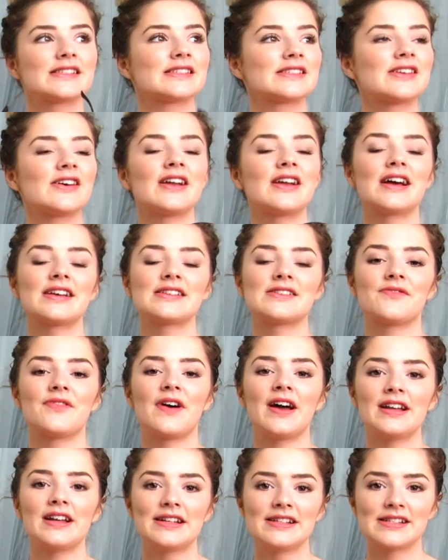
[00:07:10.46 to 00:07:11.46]
the sun has
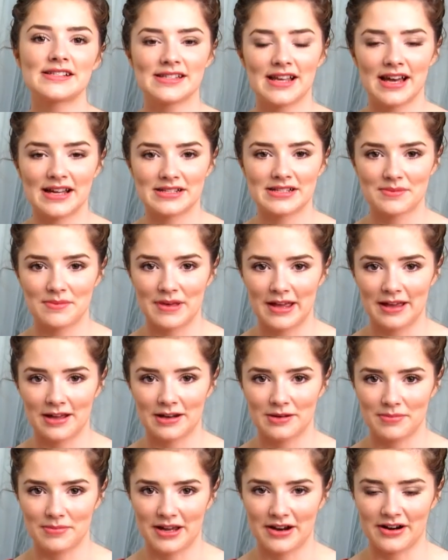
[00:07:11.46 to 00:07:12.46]
finally decided to make
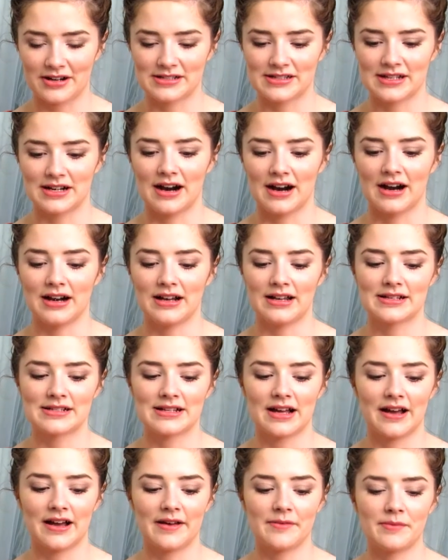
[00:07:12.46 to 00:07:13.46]
an appearance in
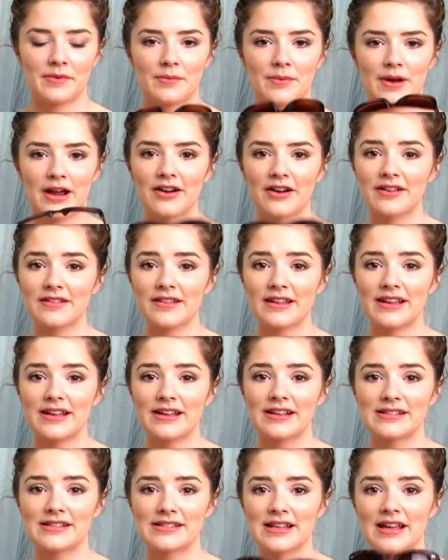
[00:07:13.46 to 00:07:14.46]
Ireland, I have been wearing
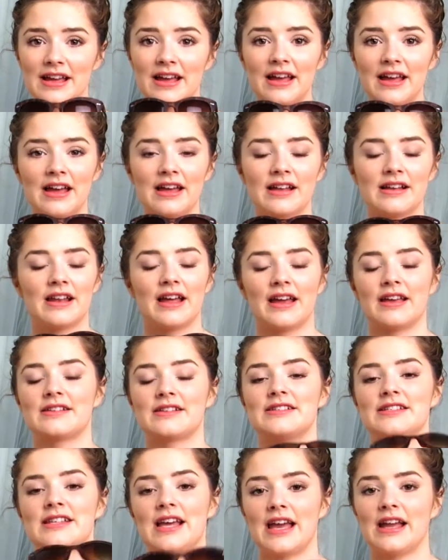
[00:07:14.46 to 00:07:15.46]
these like
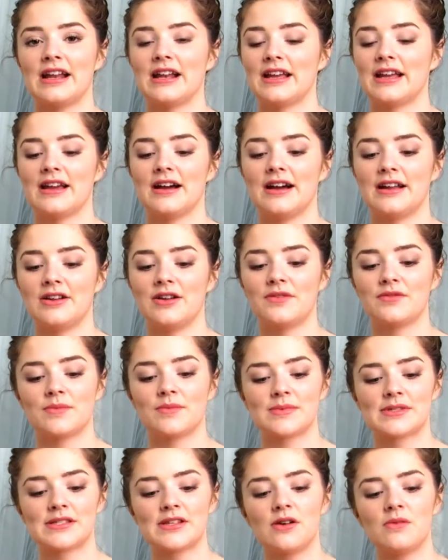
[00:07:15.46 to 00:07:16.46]
daily. I love them
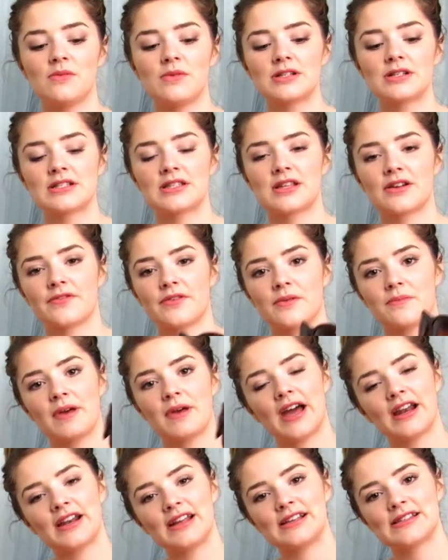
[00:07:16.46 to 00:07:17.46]
so much. They're from
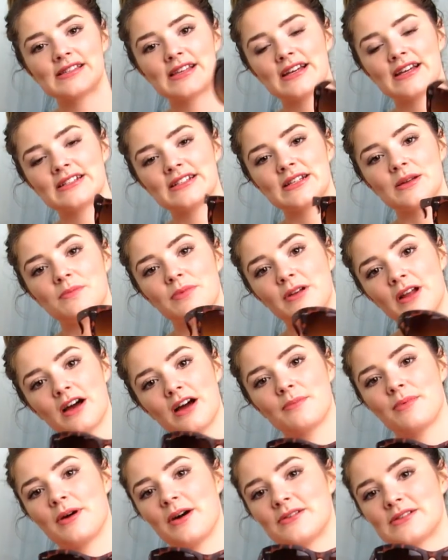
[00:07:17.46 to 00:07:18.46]
Penneys. I did a
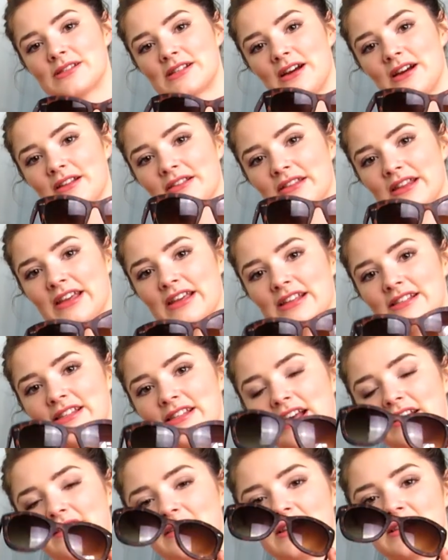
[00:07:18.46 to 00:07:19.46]
blog post on these,
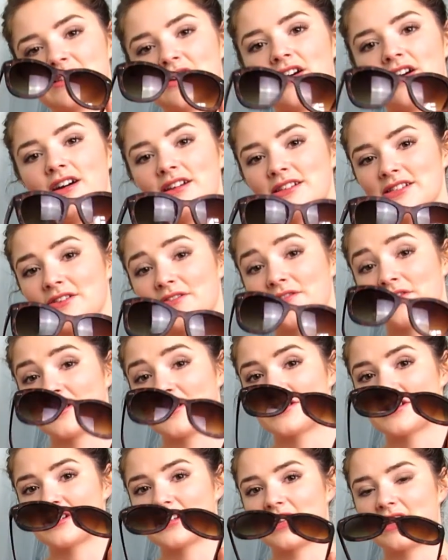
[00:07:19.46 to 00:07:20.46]
and these are also
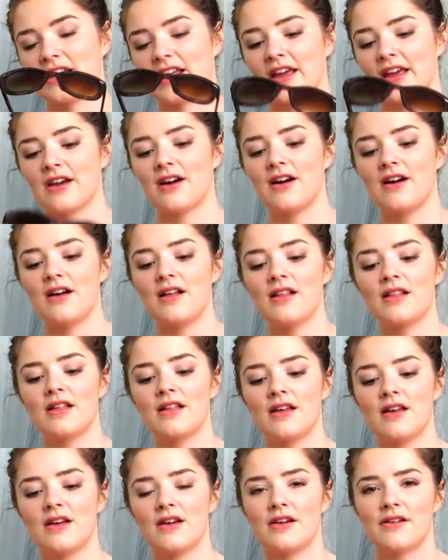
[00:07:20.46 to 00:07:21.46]
featured in a haul,
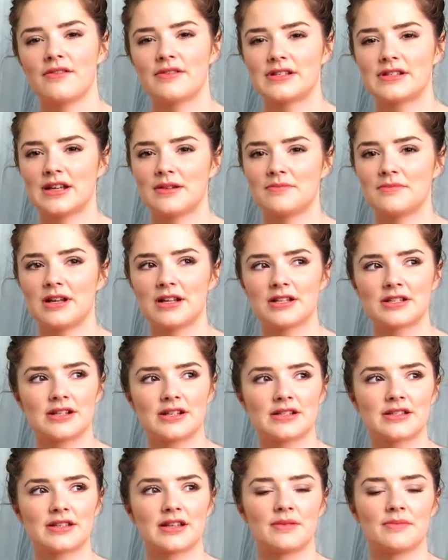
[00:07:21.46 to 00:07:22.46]
which I'm not sure
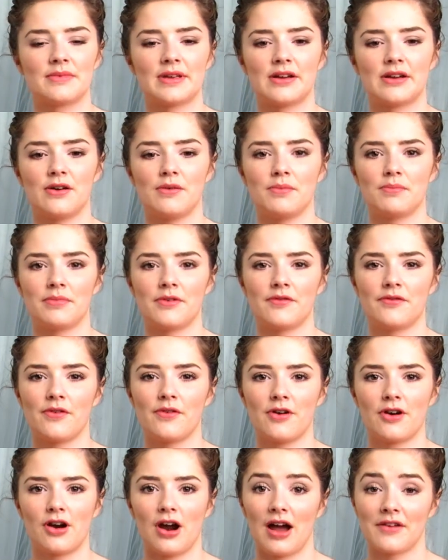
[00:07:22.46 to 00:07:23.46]
is going to be up
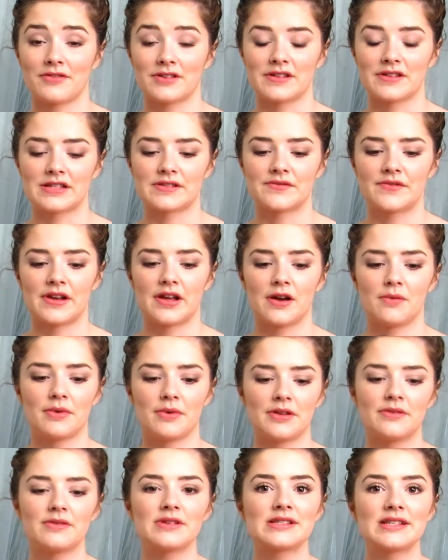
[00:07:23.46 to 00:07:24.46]
before or after this video,
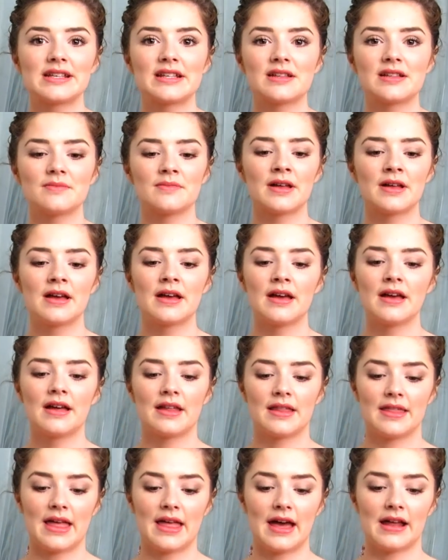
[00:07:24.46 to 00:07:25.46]
but you will see them
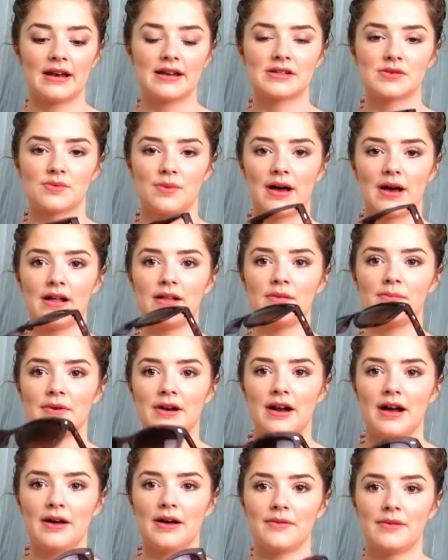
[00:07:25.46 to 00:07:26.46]
then as well.
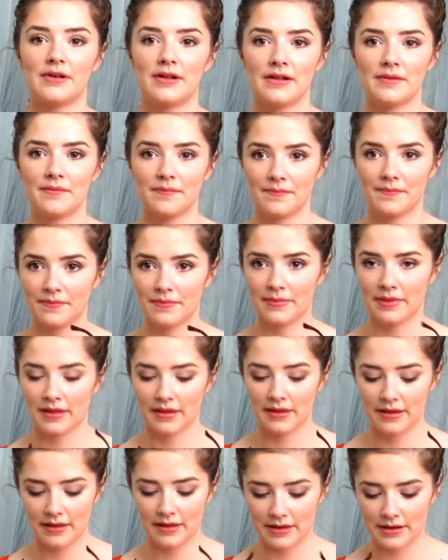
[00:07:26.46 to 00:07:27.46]
But I will
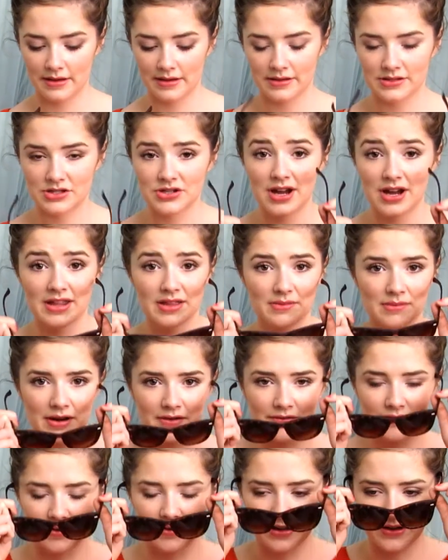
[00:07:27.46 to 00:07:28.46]
try them
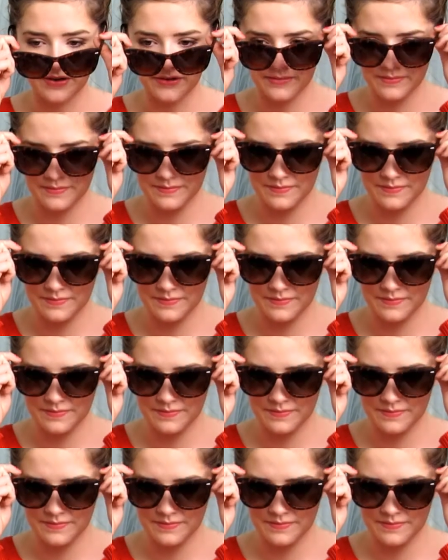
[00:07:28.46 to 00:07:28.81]
on for you.